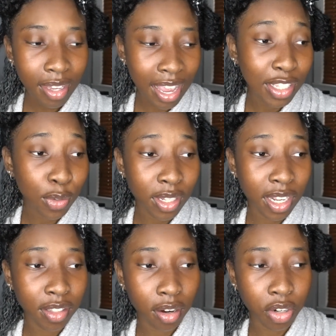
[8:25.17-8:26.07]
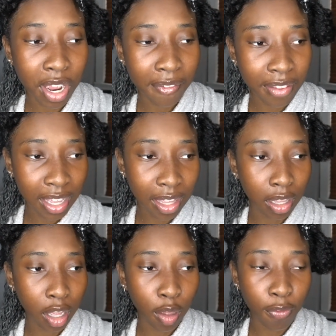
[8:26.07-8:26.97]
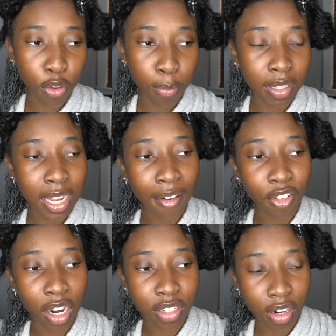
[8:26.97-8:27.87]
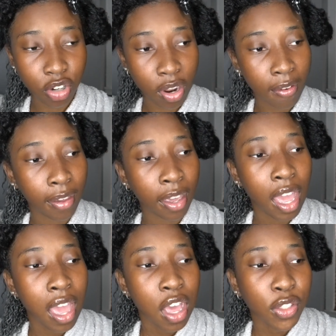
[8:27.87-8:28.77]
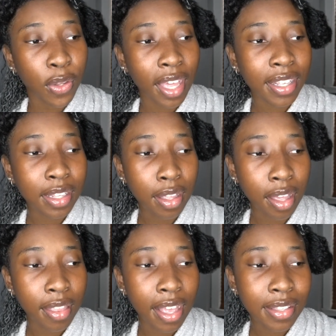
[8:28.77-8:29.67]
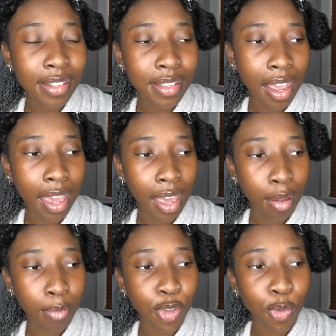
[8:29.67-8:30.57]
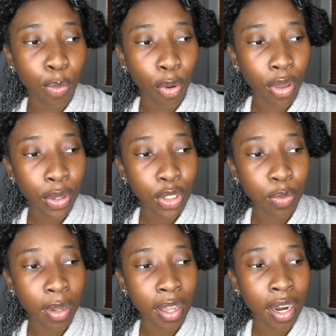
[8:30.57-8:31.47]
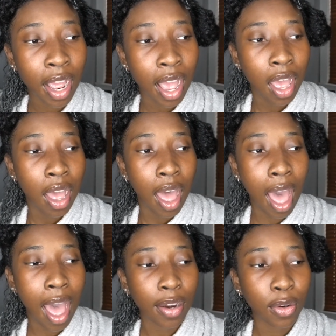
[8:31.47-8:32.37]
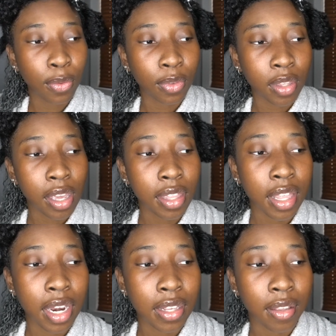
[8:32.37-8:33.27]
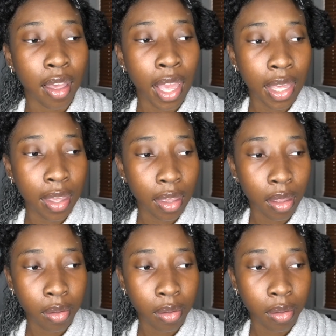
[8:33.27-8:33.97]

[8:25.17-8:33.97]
as soon as I started driving, like a few months after I started driving. So in that sense, I am spoiled, but I don't think that it's like